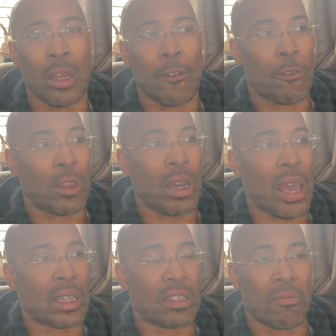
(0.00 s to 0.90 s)
for the
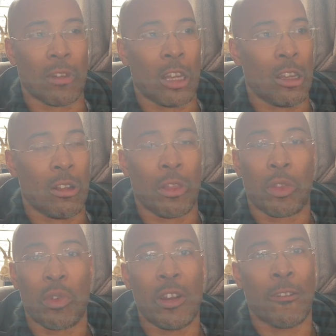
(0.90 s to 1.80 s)
next
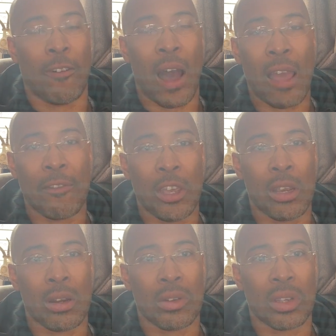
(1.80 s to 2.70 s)
3 to 5
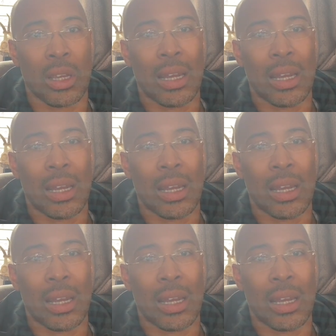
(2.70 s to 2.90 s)
years,